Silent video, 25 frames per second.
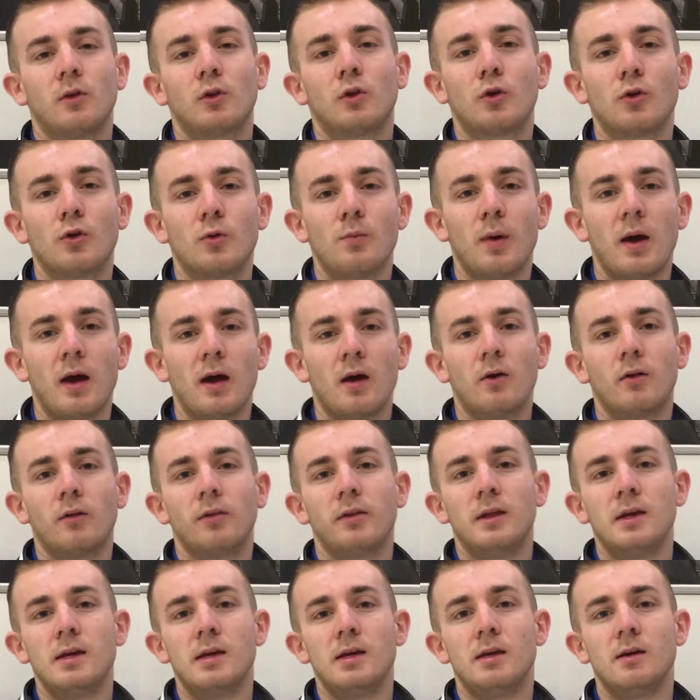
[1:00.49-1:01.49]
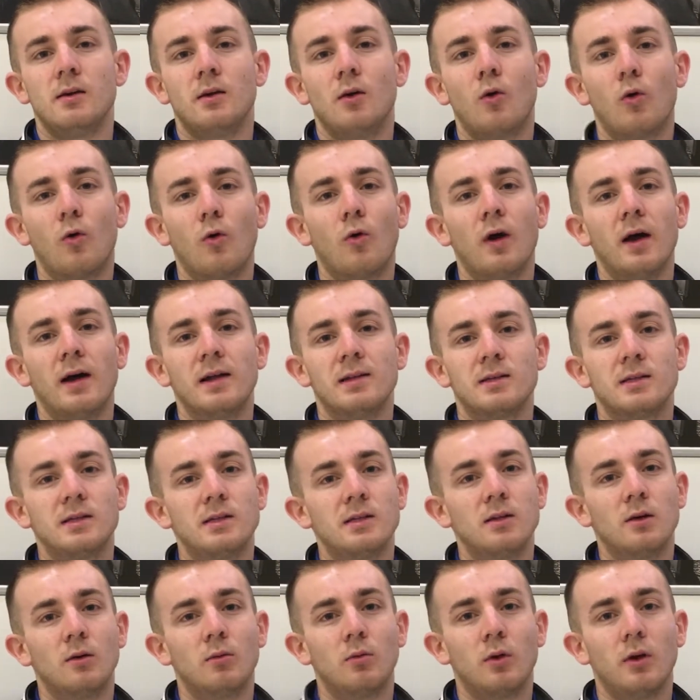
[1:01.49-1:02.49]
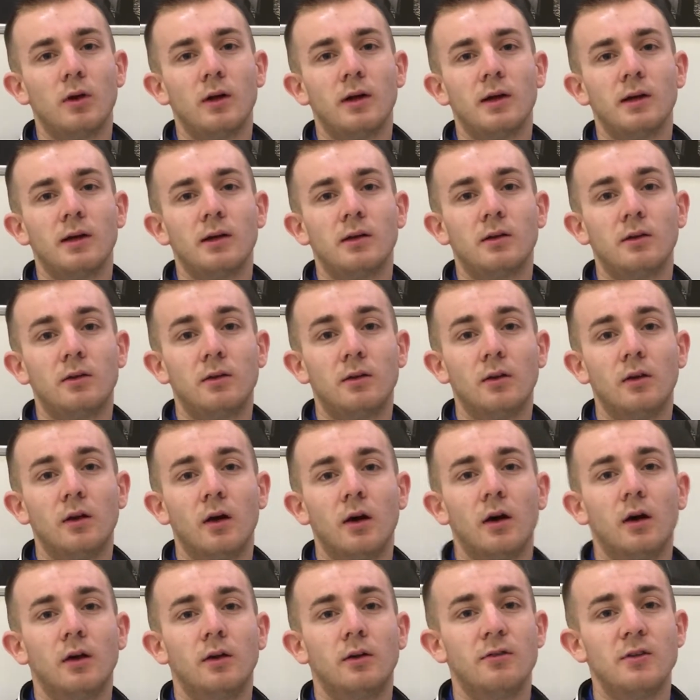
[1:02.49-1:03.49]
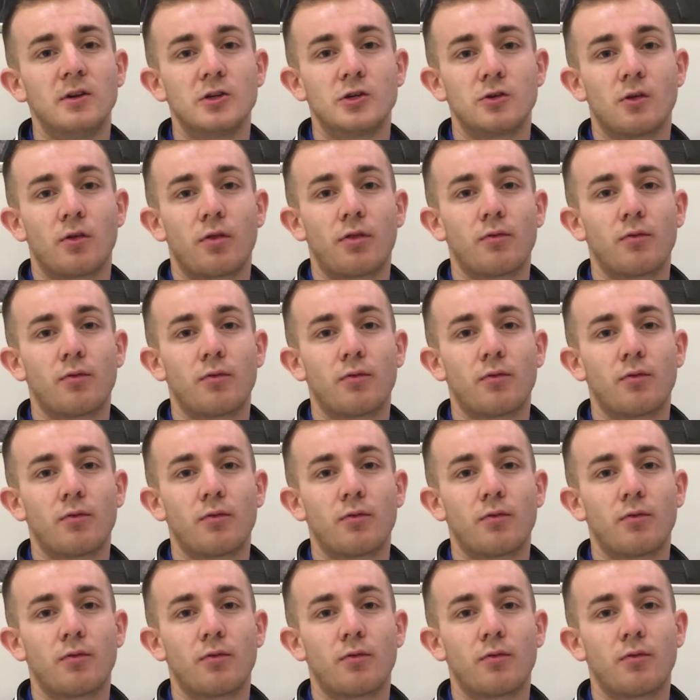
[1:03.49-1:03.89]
learn about the whole NCAA uh, Division